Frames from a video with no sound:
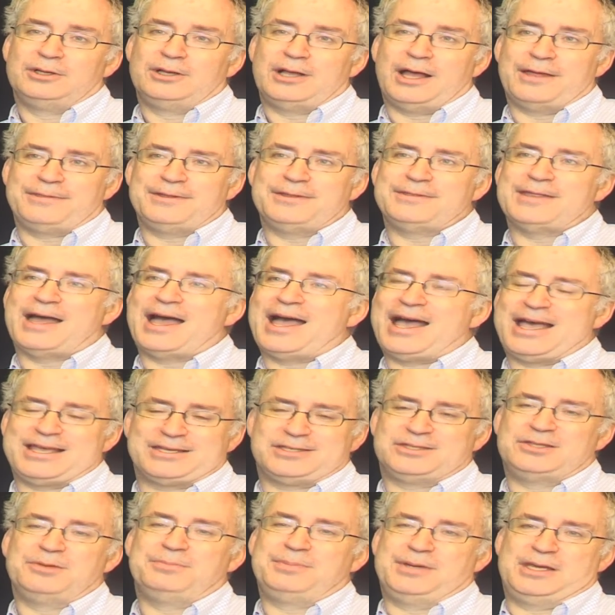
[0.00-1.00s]
I think that has
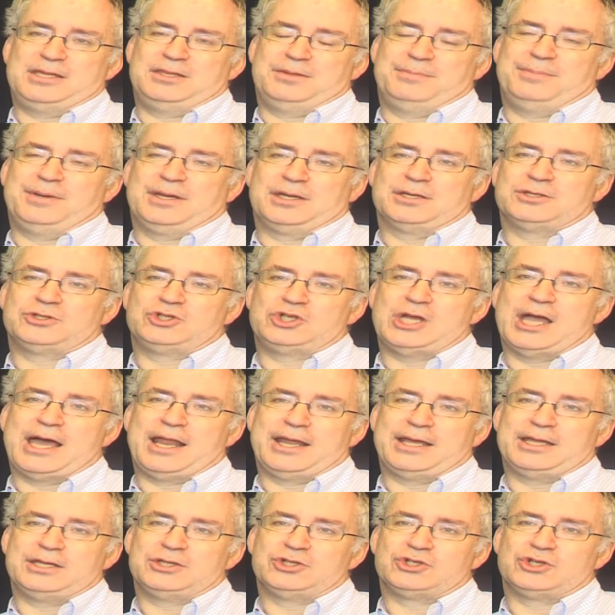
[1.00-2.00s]
to be the biggest
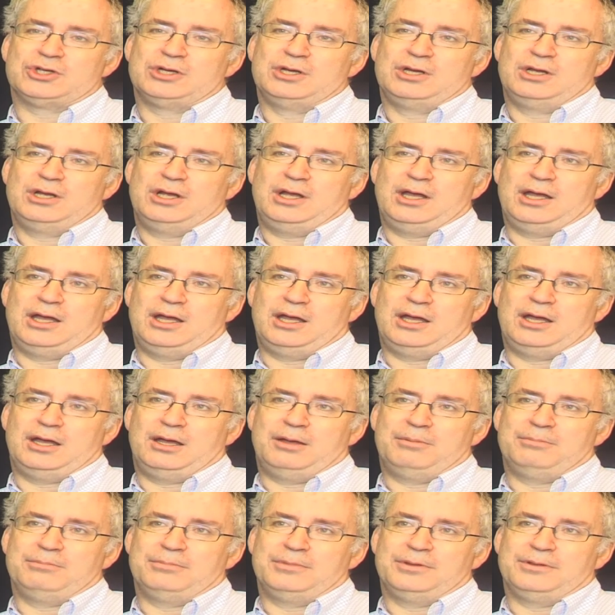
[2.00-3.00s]
challenge
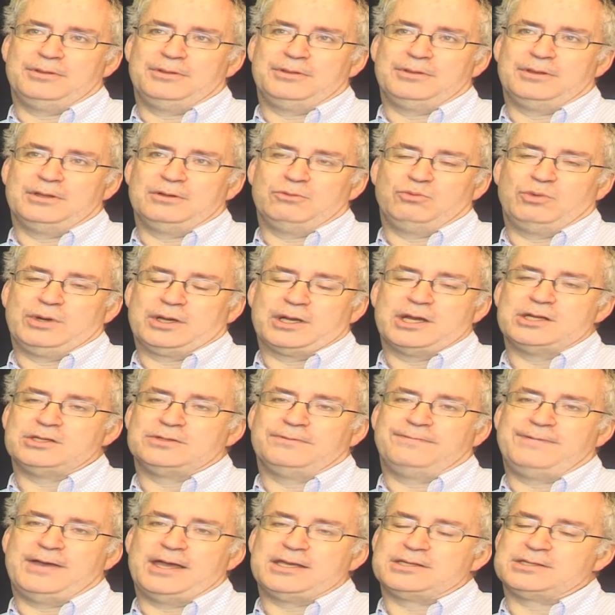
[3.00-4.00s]
that we're going to
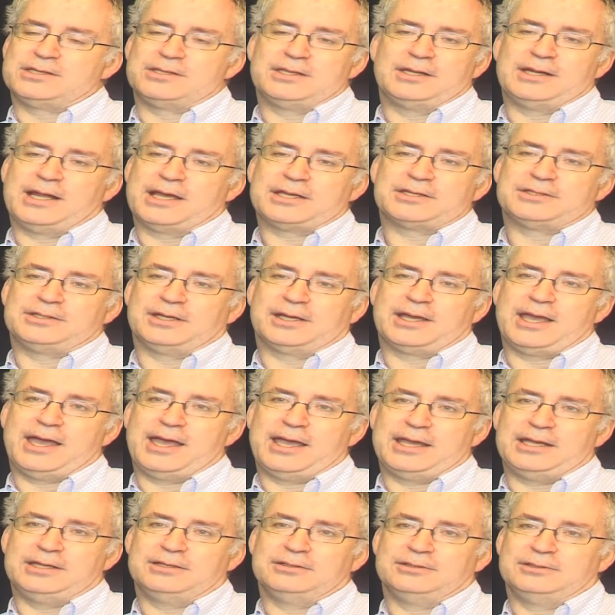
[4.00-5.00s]
face in the next
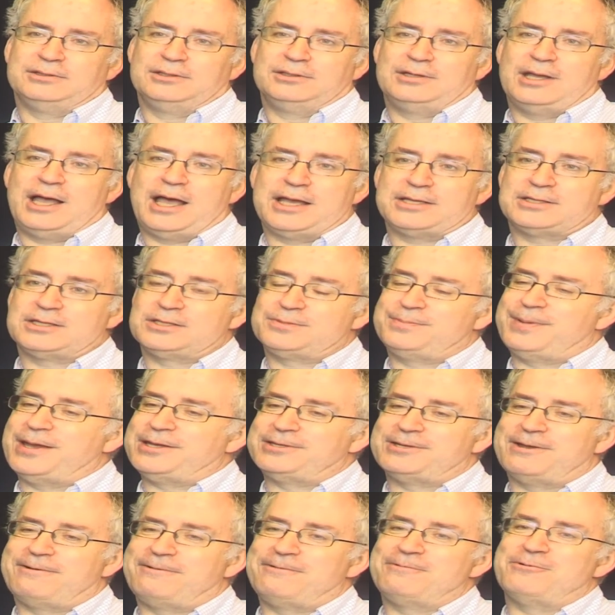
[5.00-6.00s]
decade. I
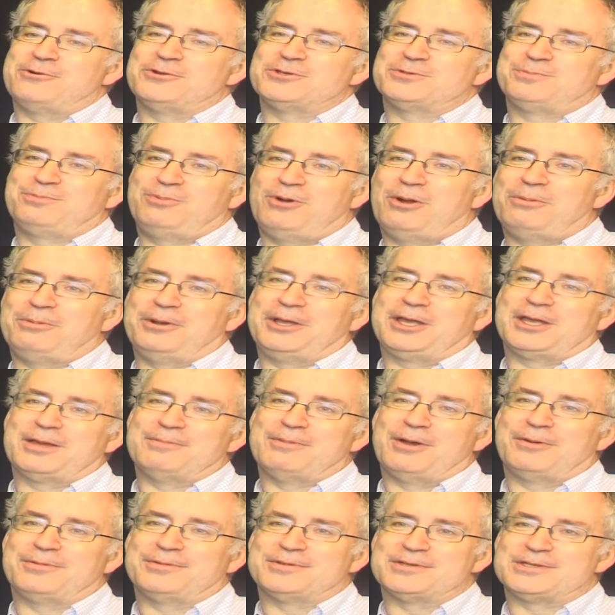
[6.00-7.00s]
suspect everyone has probably come
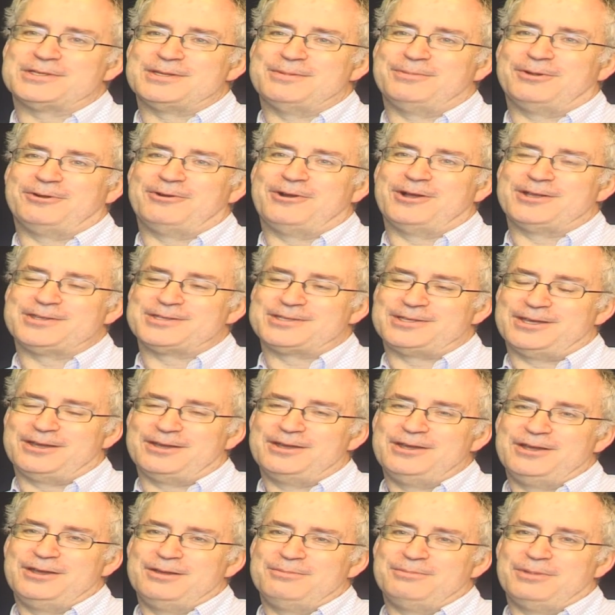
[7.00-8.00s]
up with a similar answer,
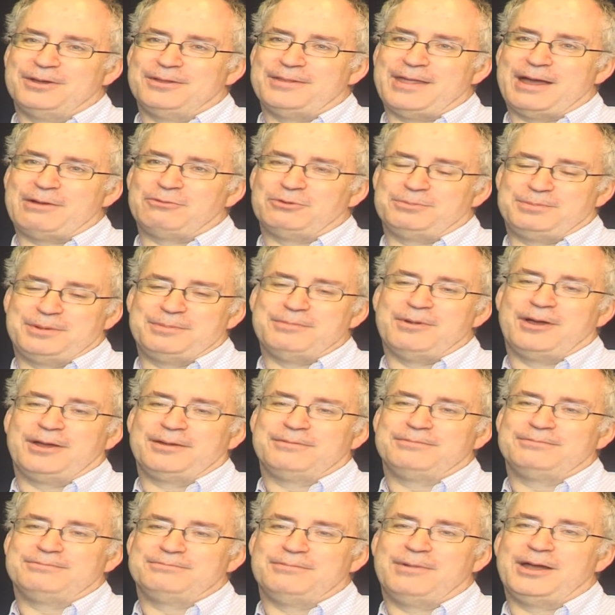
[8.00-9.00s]
but that would be
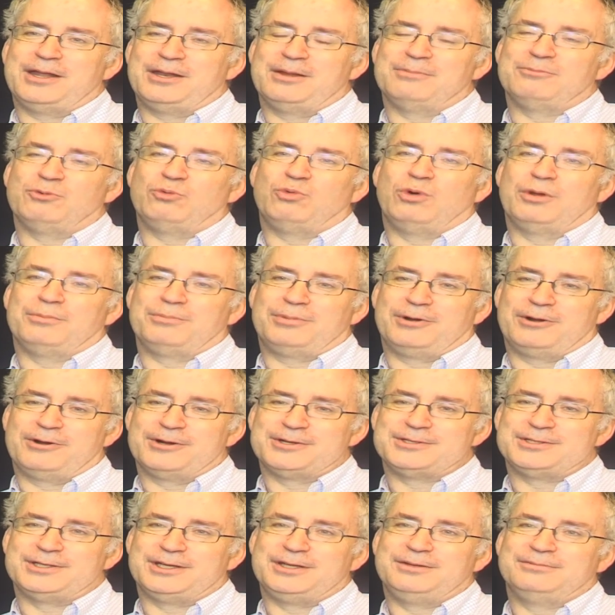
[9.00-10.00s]
my number one
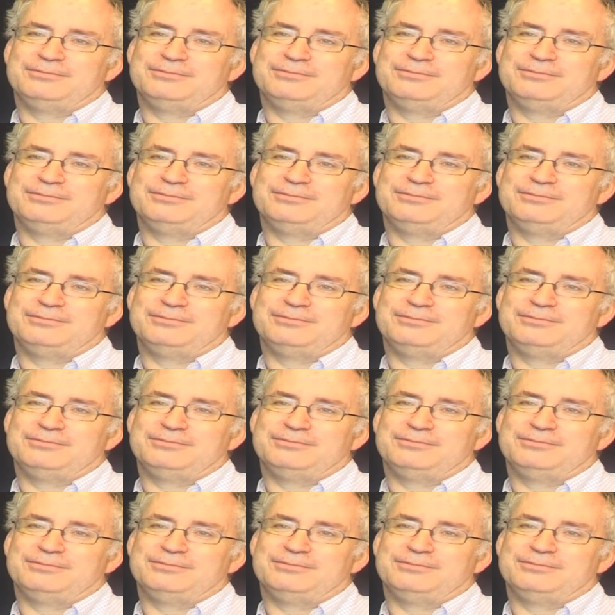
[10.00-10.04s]
priority.